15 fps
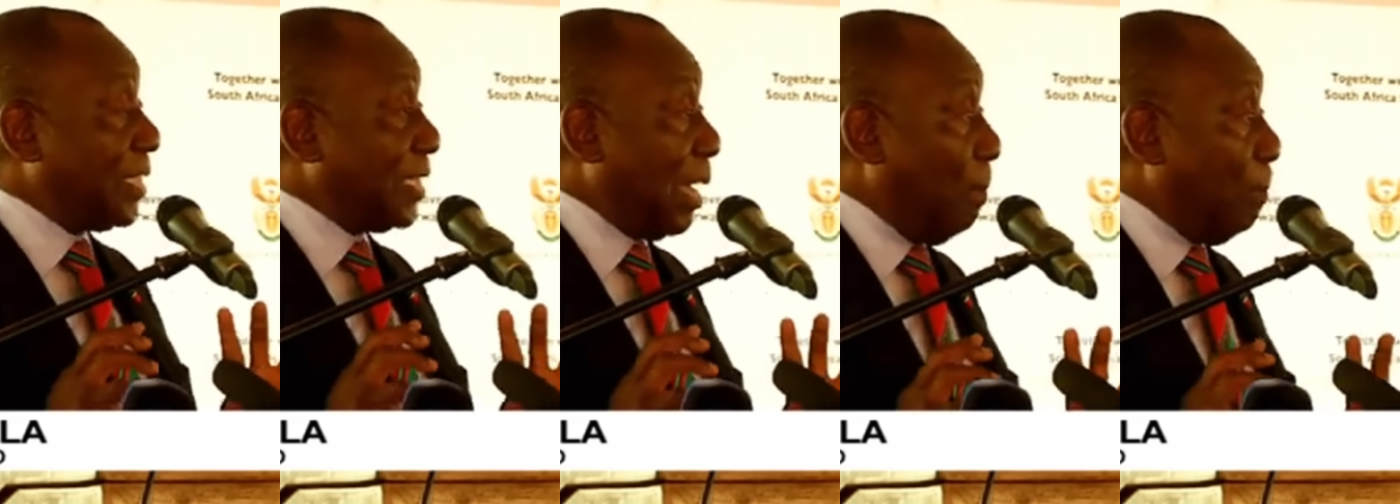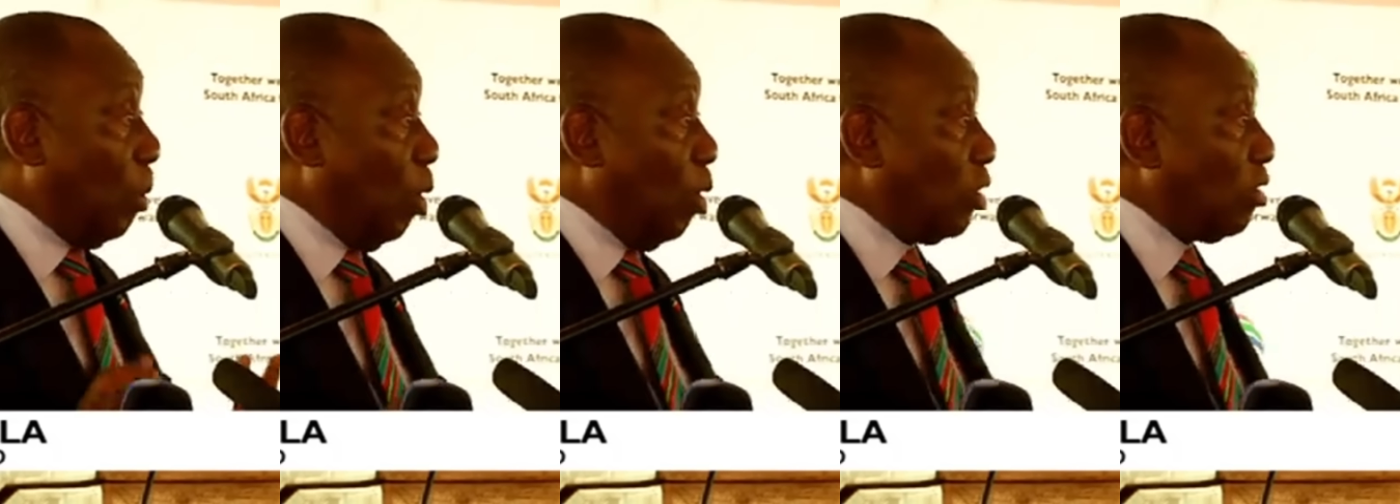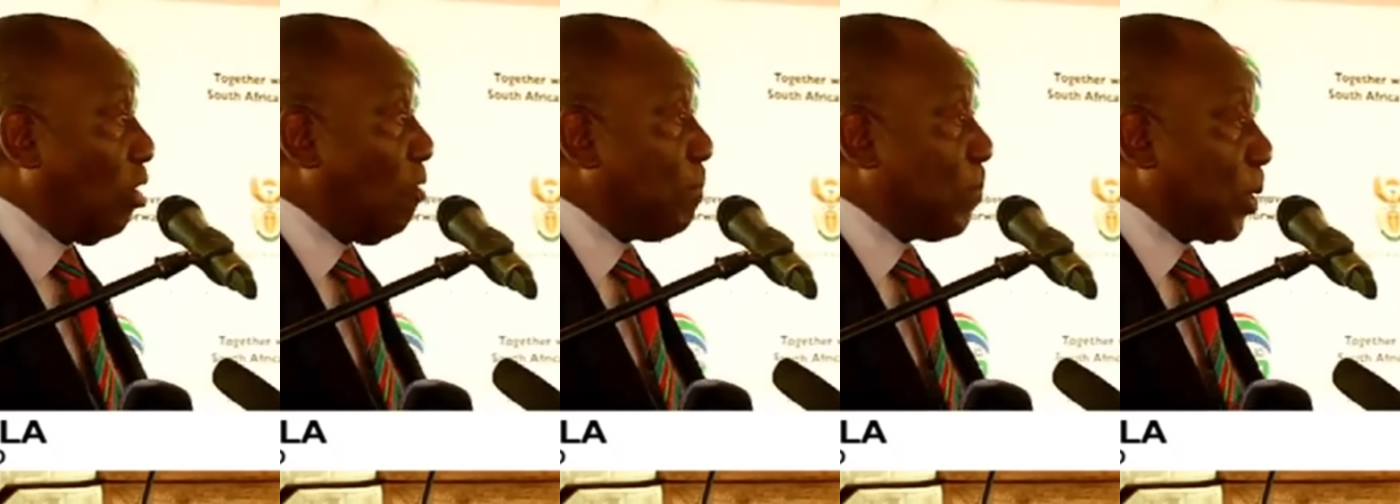with
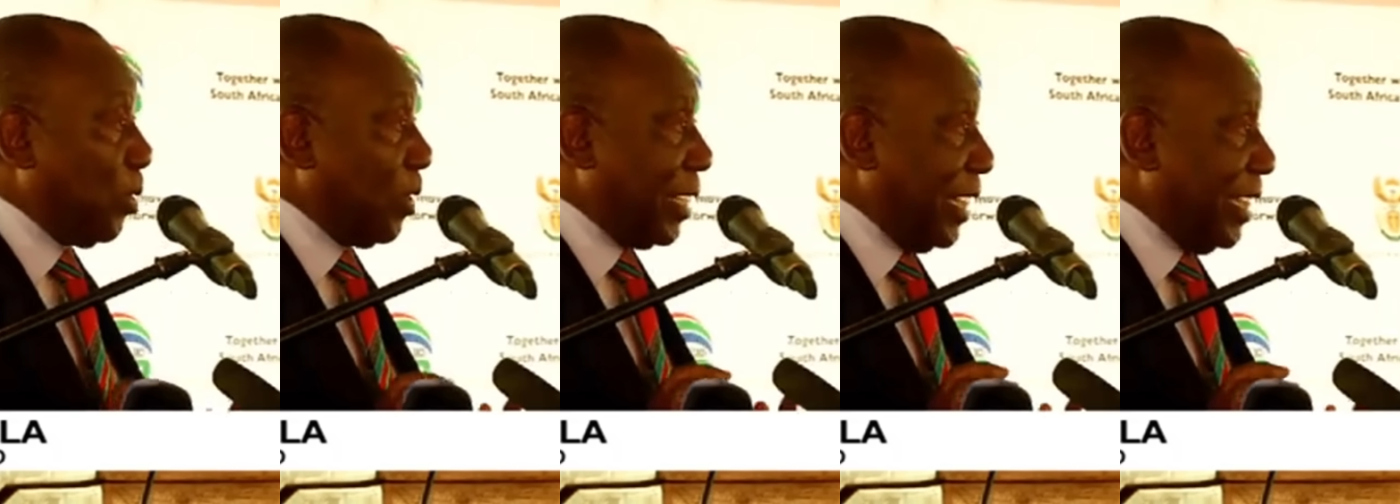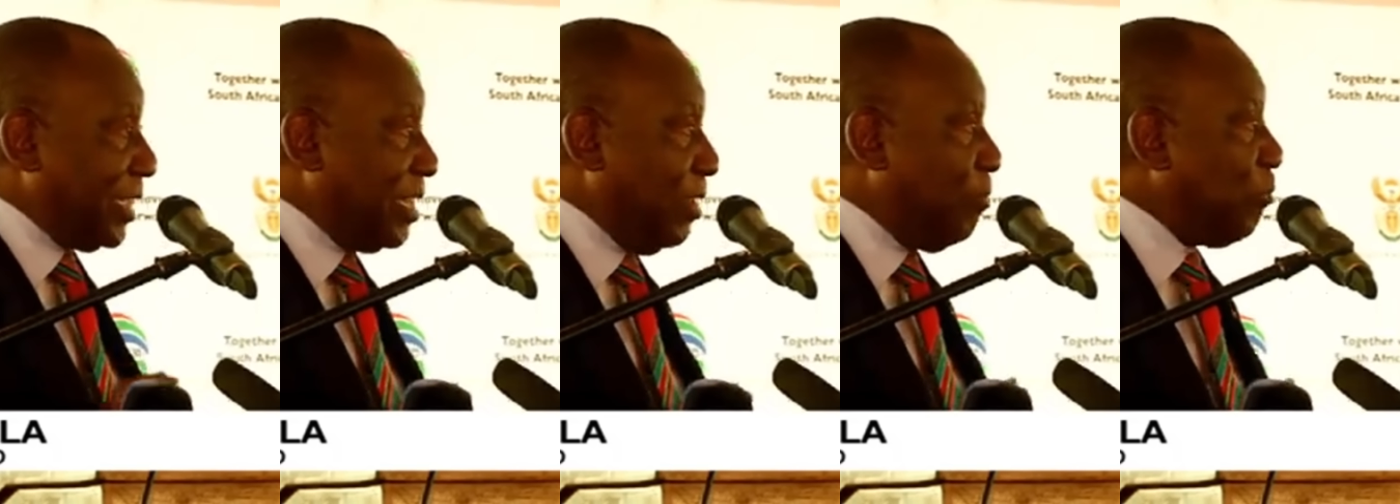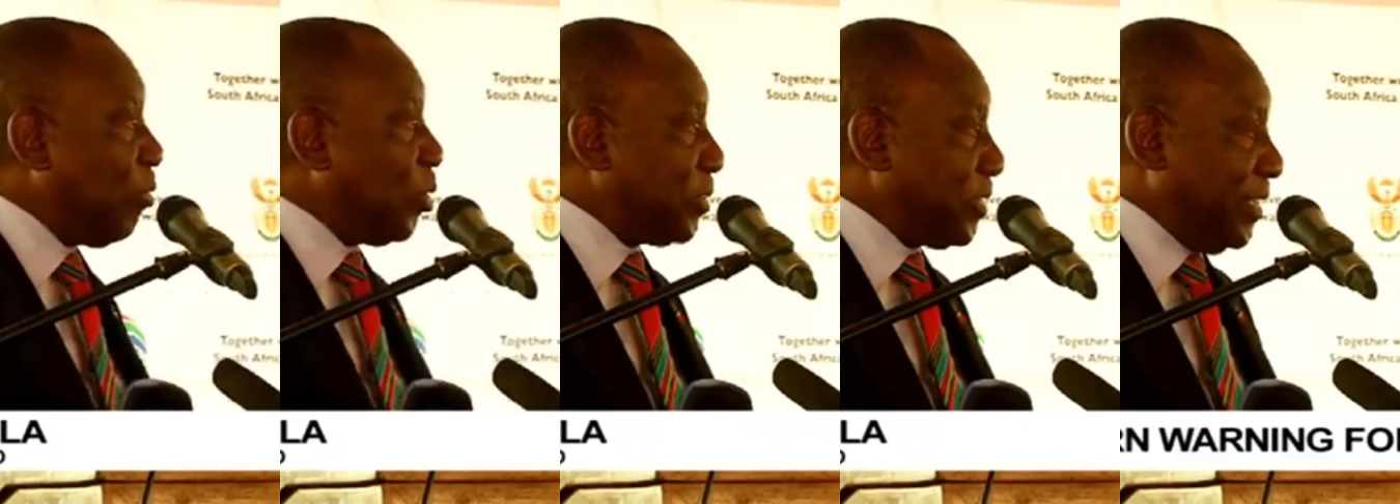support of
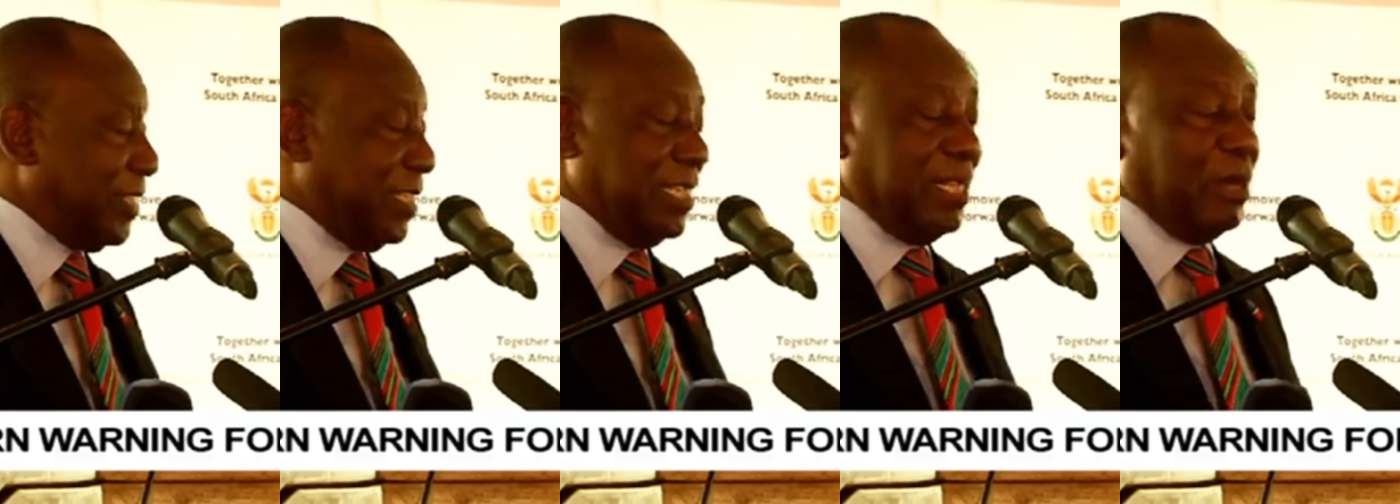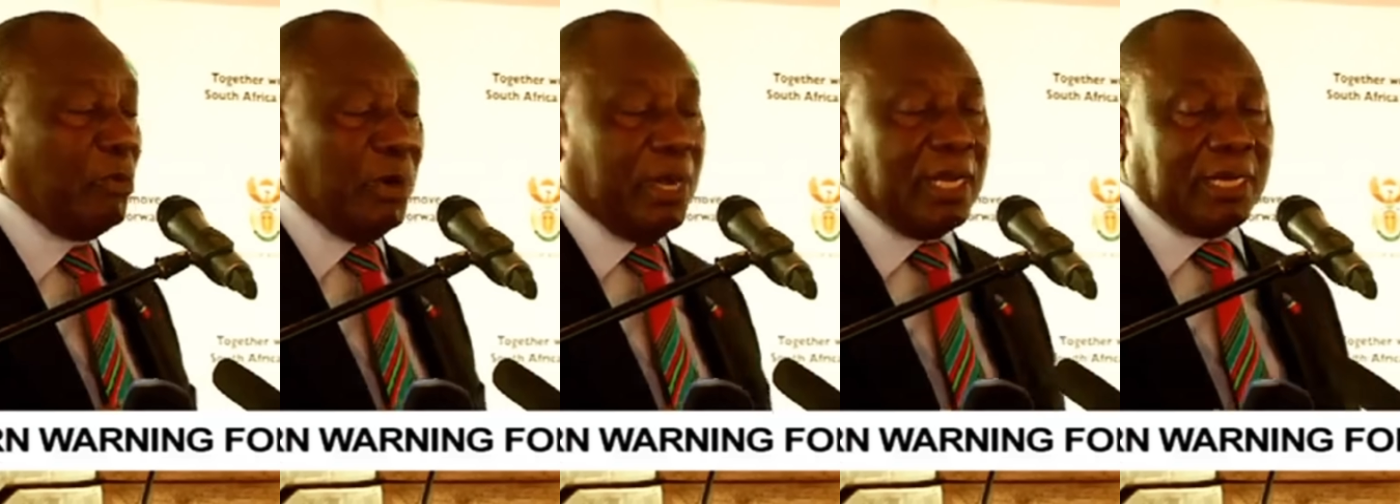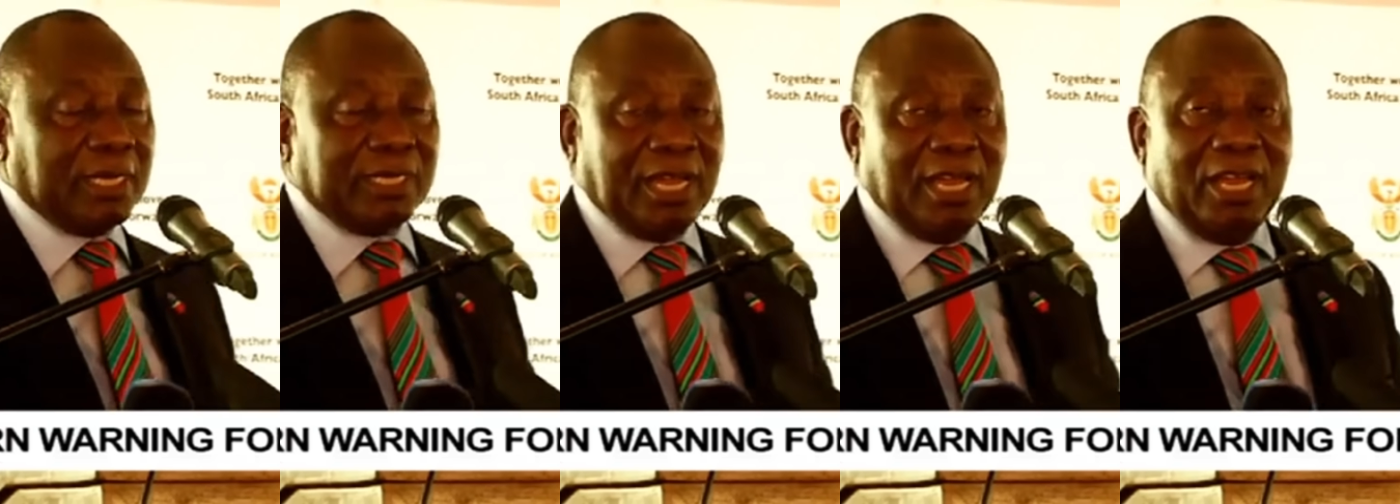progressive forces in the
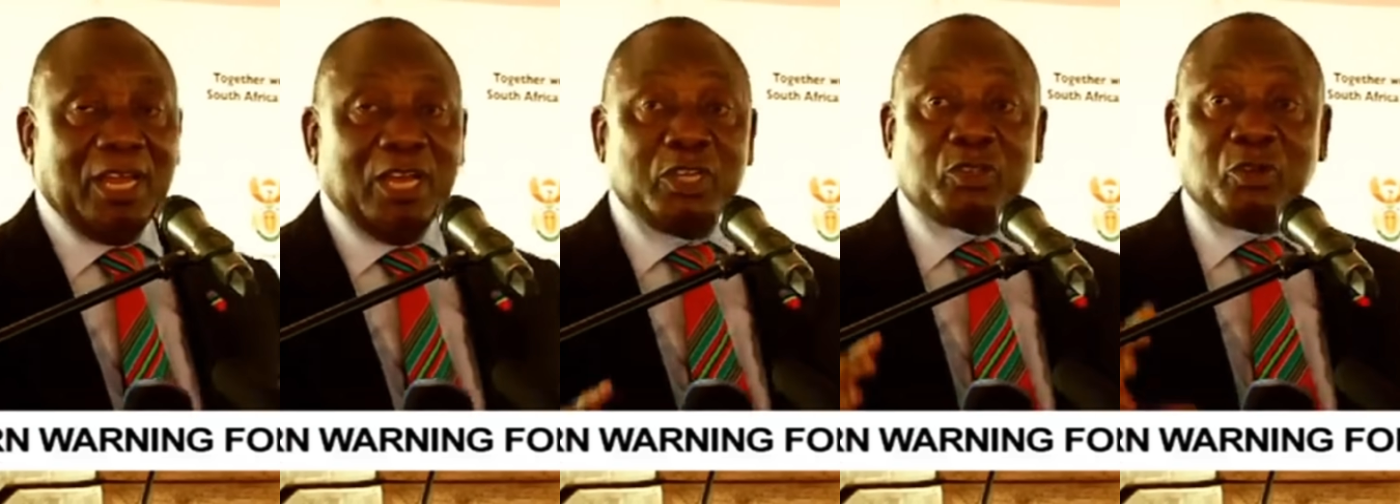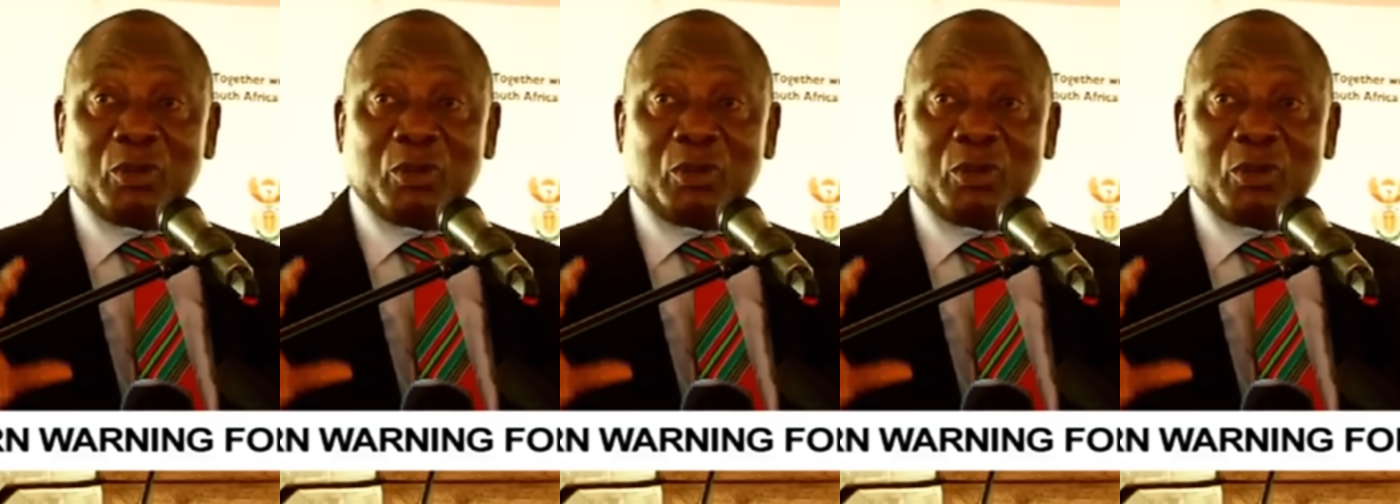world,